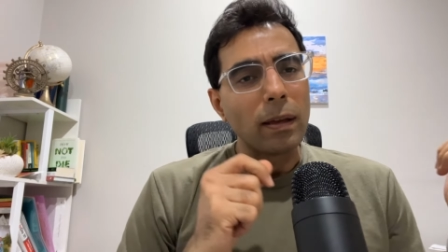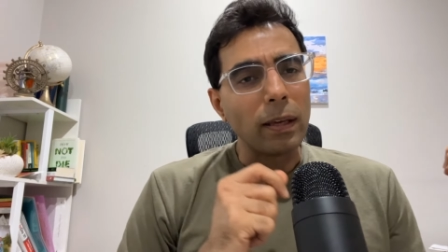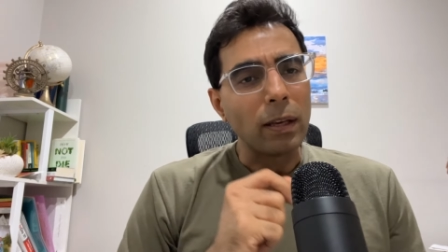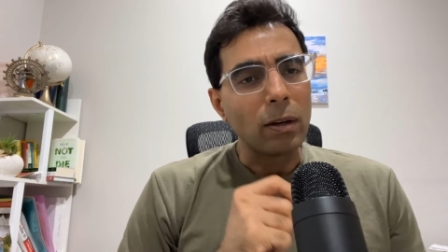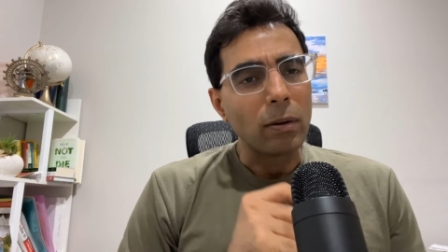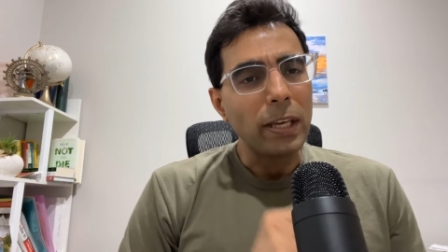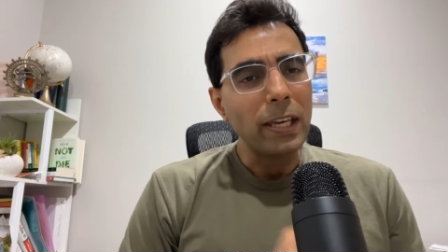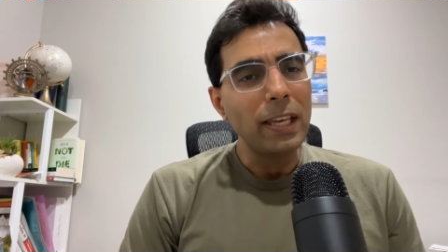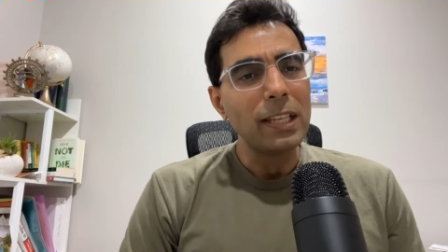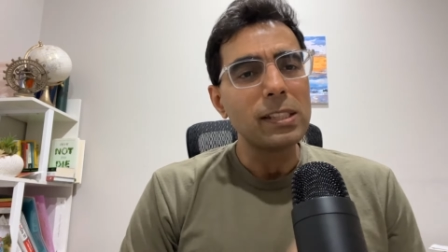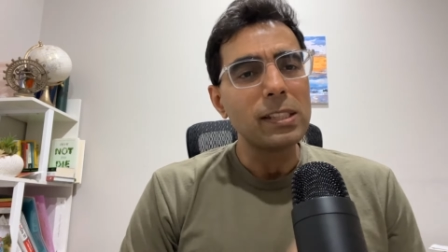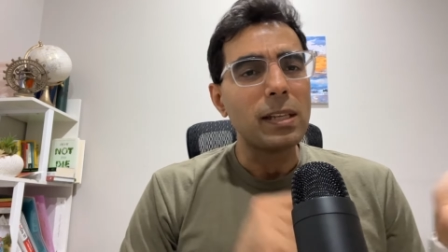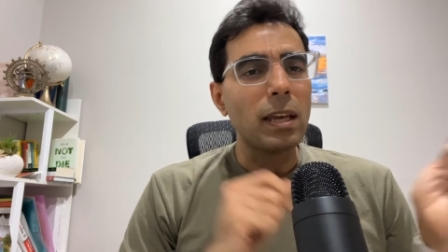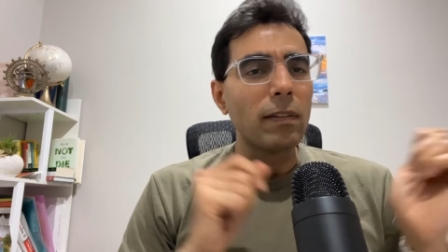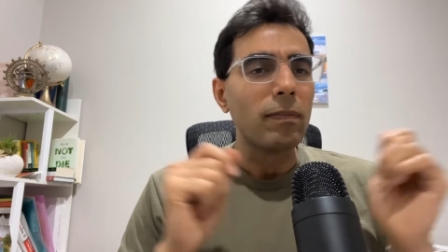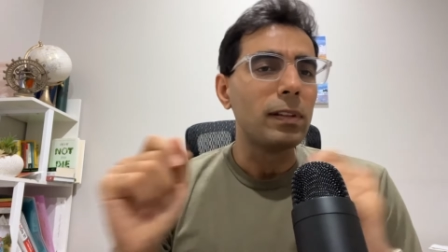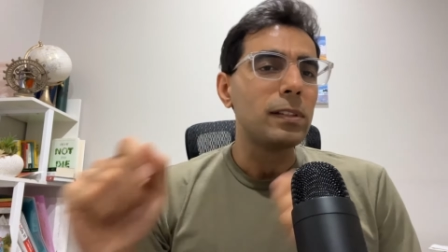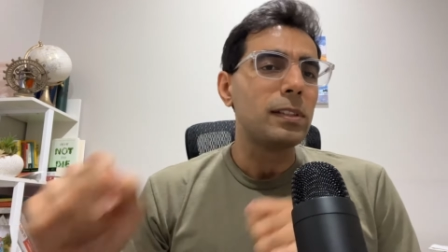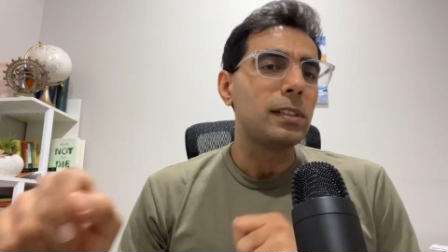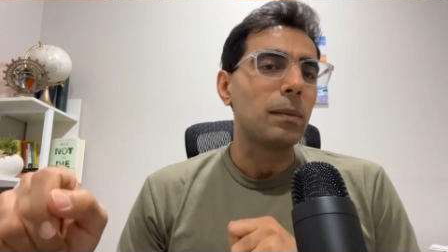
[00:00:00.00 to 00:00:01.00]
you know he's
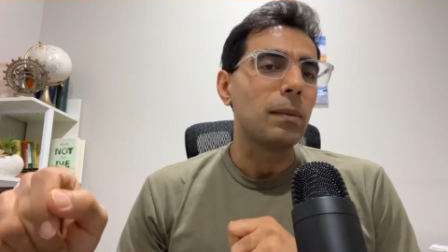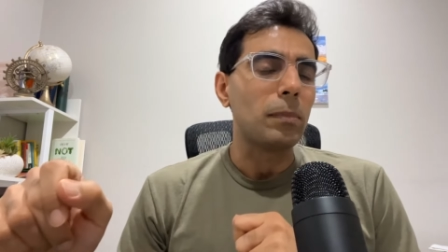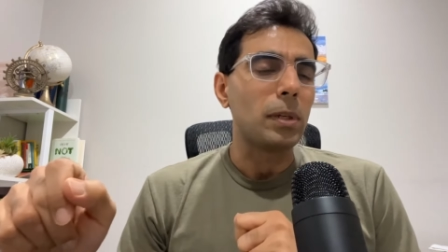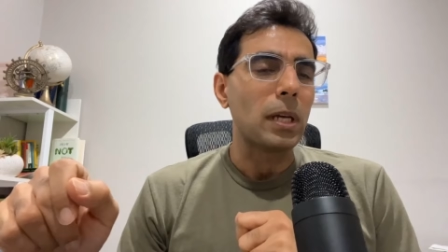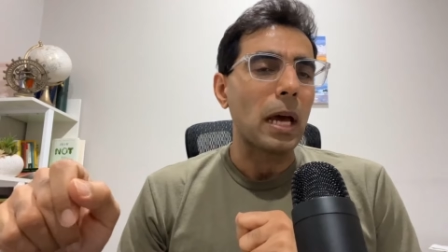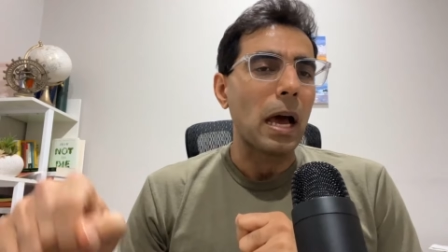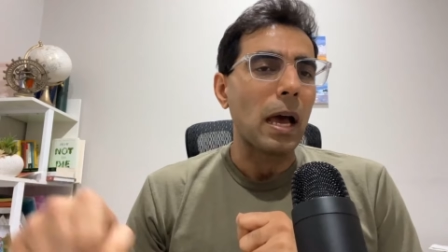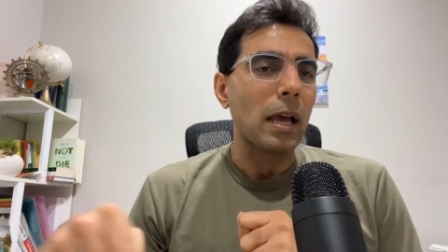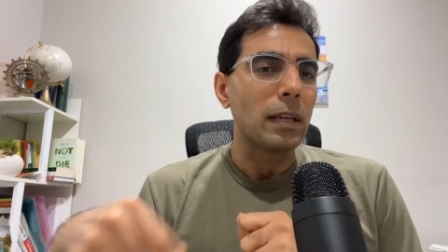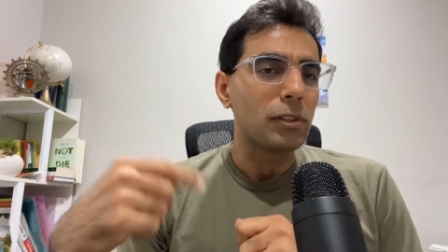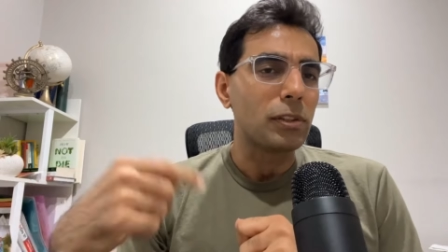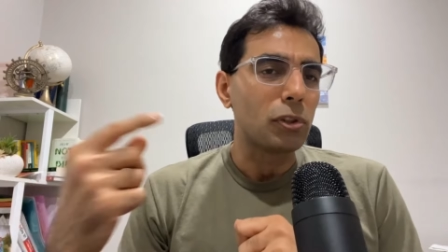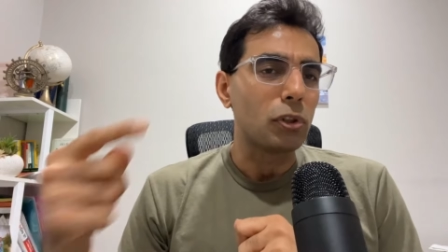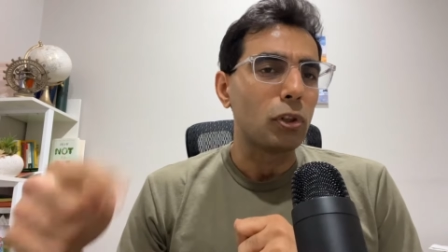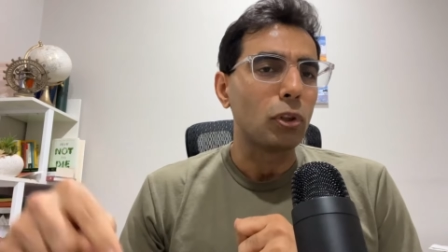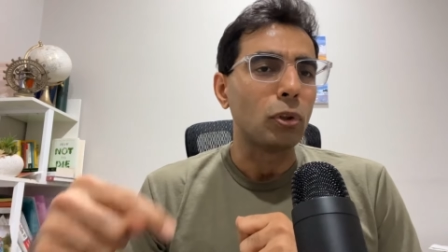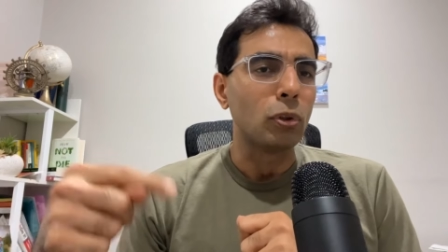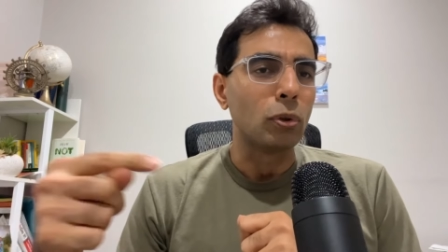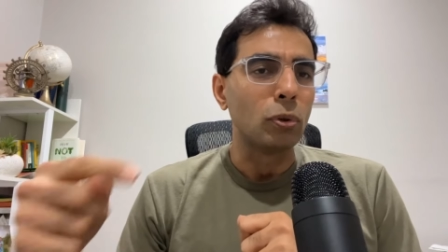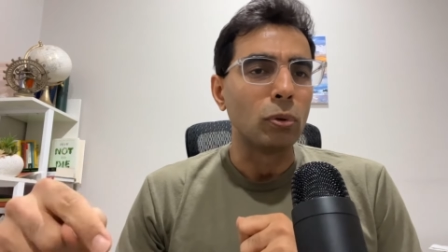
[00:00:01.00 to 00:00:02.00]
given some tasks
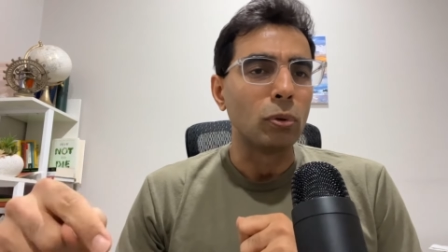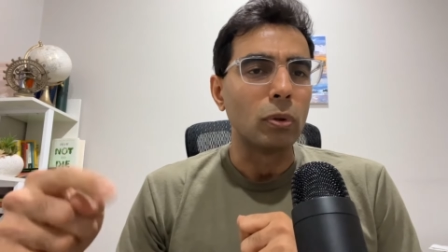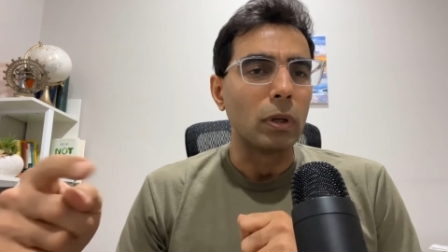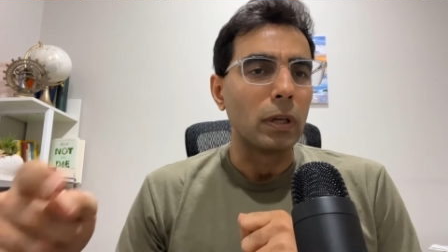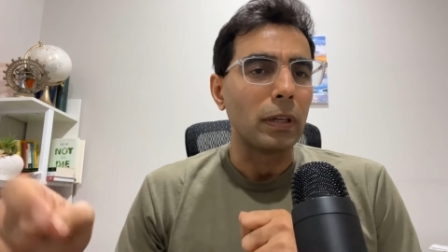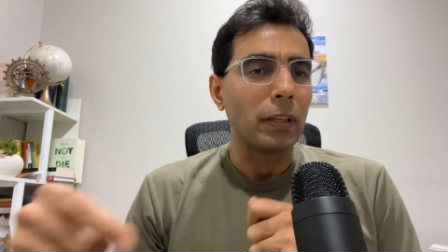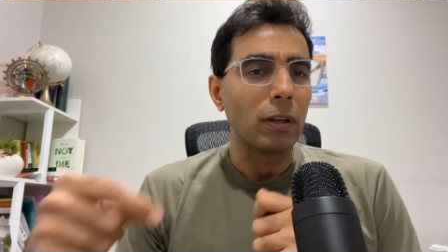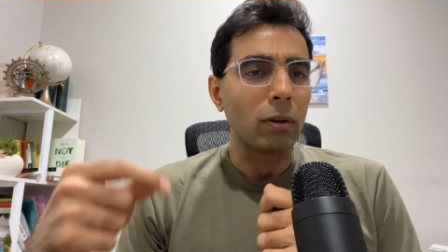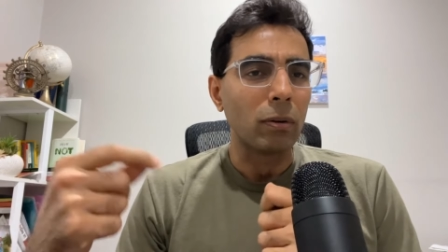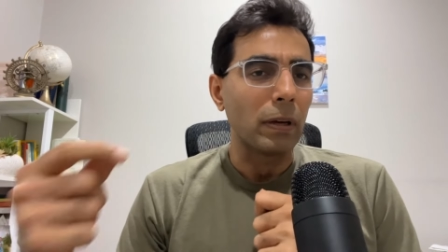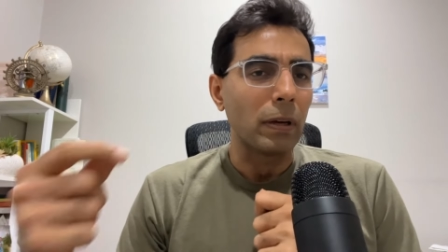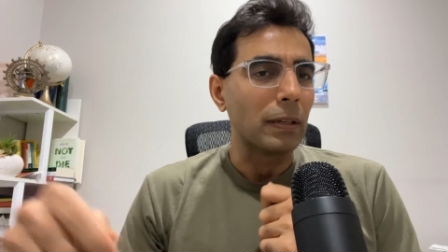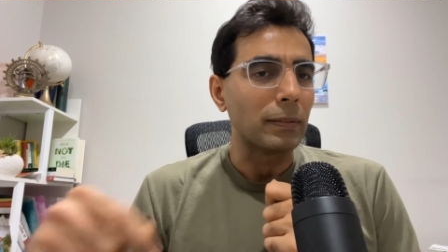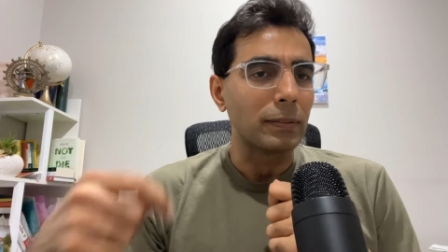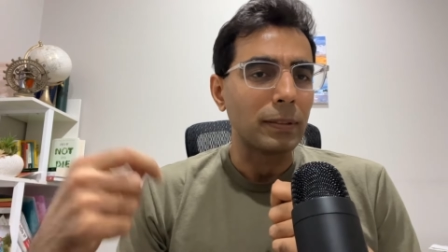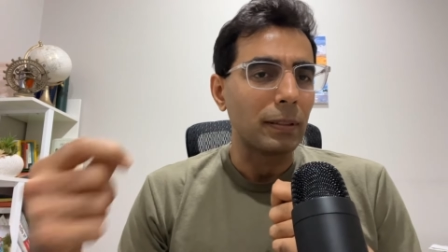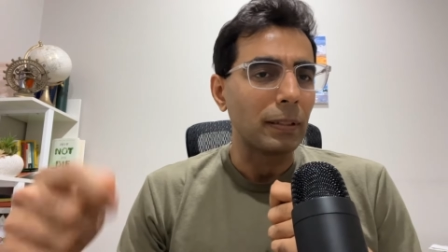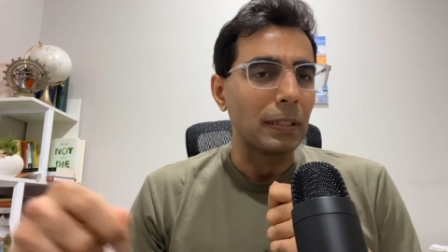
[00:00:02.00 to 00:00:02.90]
to you know uh,